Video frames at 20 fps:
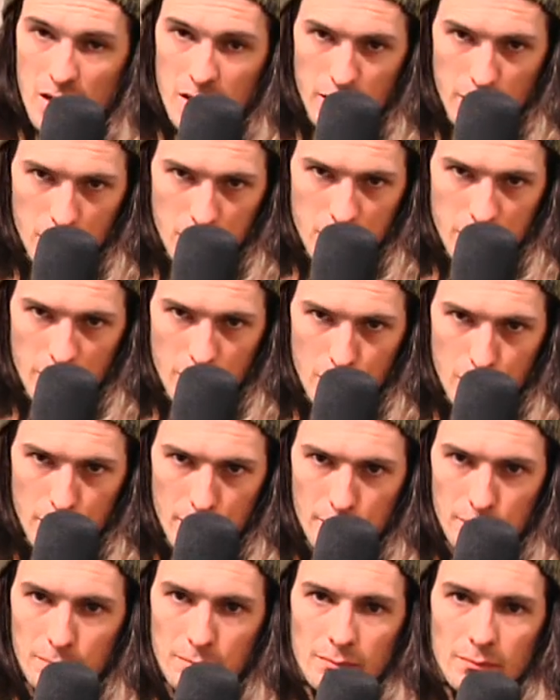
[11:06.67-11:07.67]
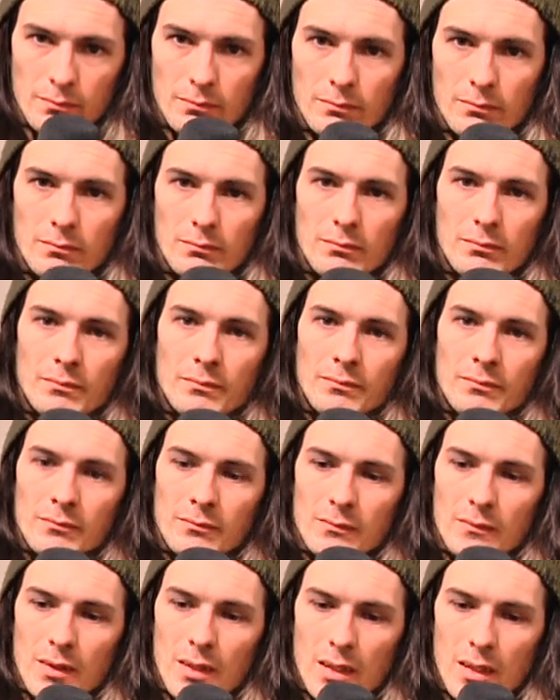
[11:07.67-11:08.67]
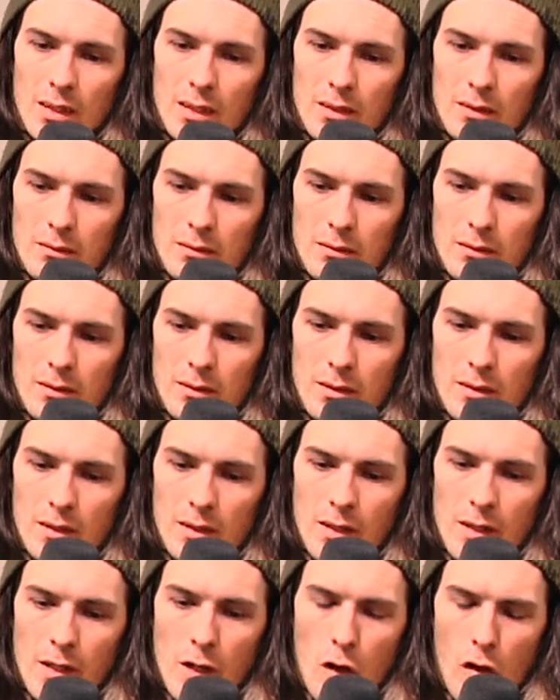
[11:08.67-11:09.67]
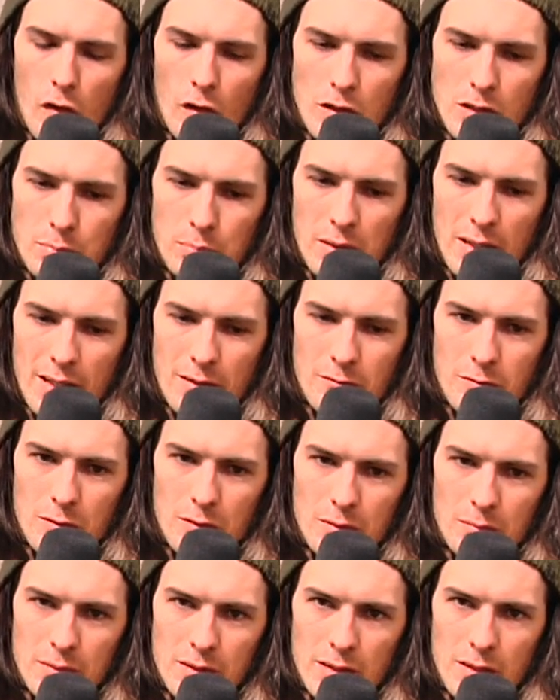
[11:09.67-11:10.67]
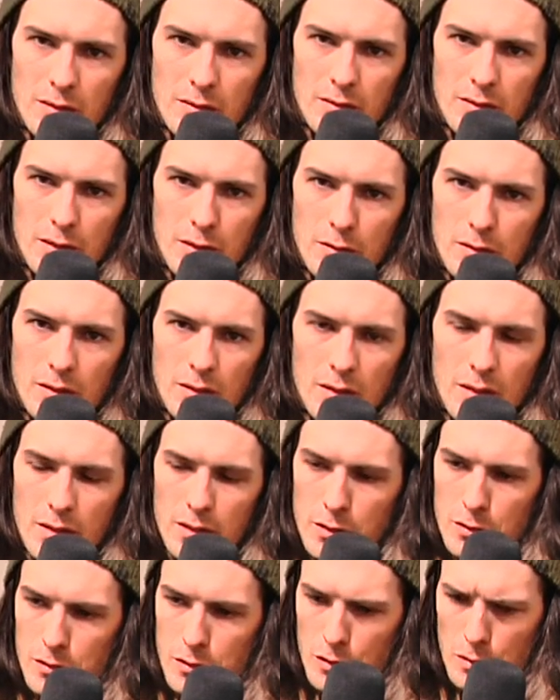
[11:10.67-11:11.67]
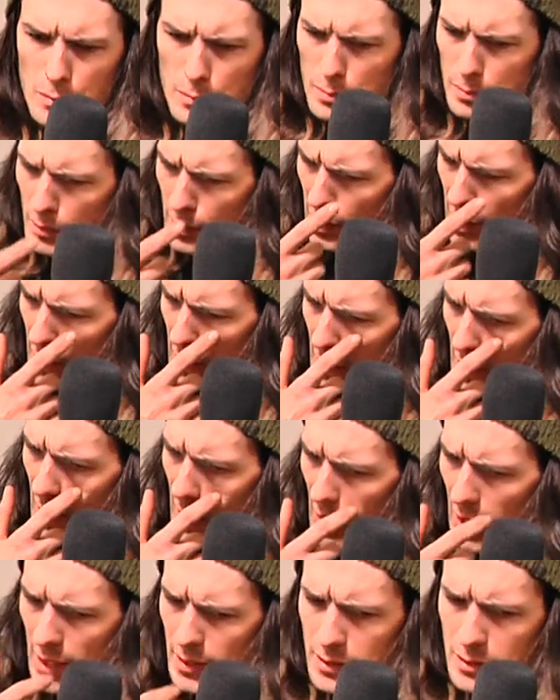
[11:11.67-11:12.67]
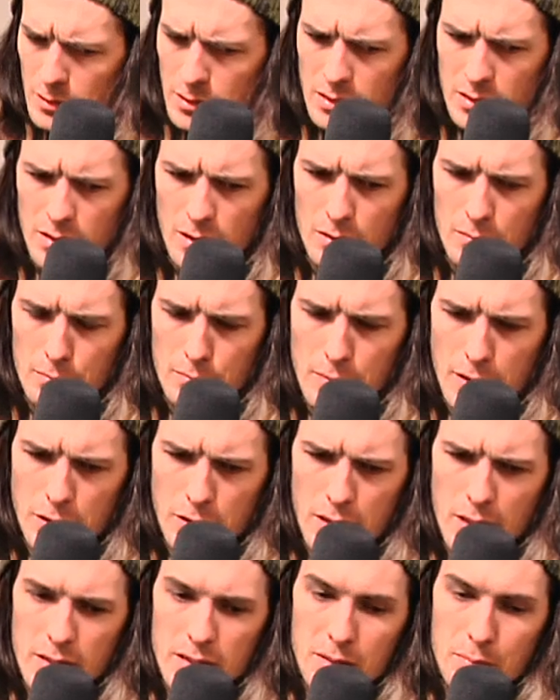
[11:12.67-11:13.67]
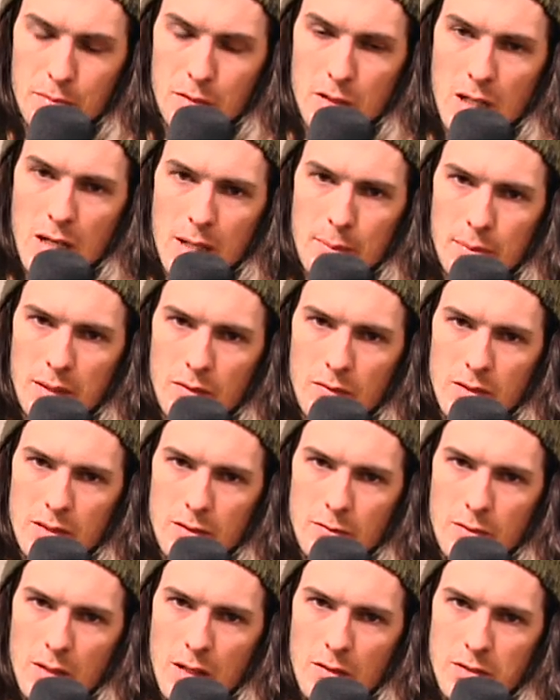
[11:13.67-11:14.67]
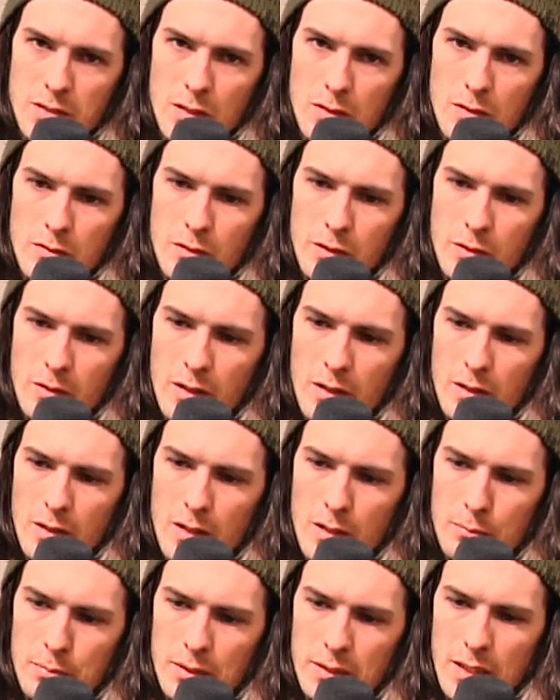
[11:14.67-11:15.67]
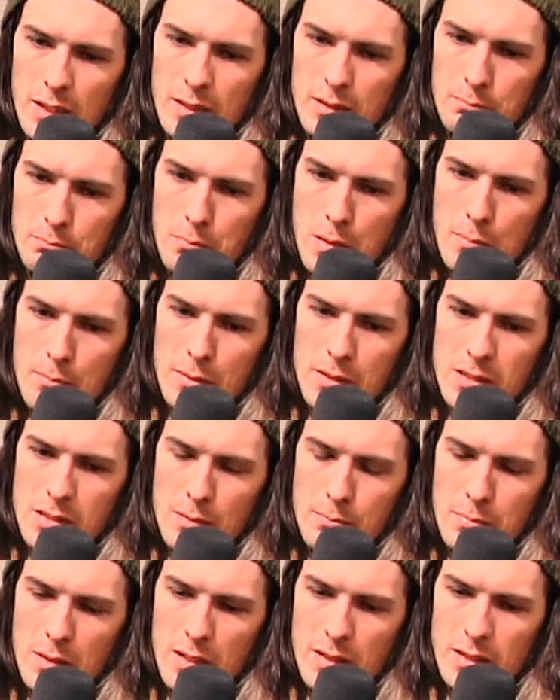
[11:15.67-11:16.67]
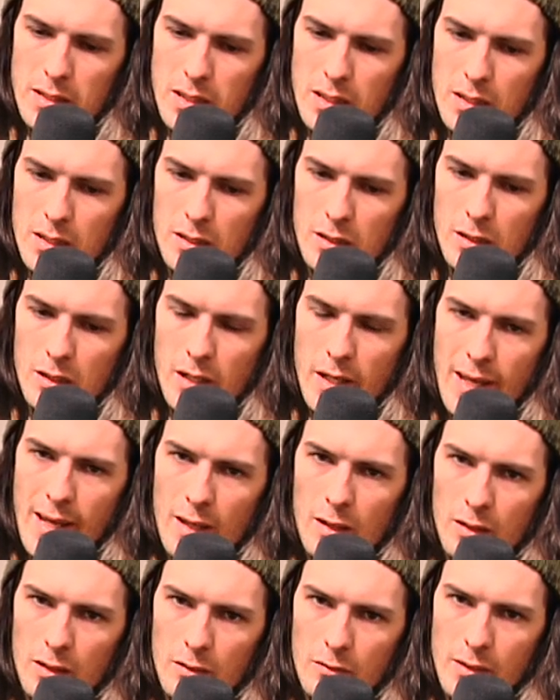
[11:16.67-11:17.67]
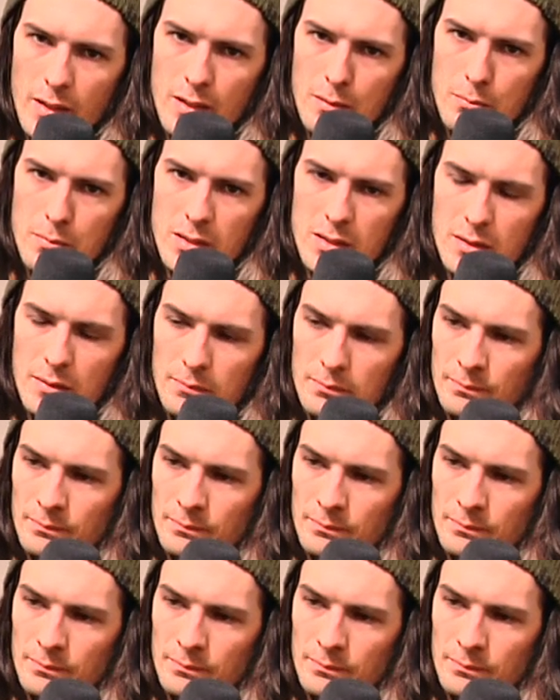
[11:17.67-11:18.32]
YouTube, and all those platforms, and YouTube and iTunes, make sure you hit subscribe, give us a 5-star review there. It helps bump us up on the algorithms.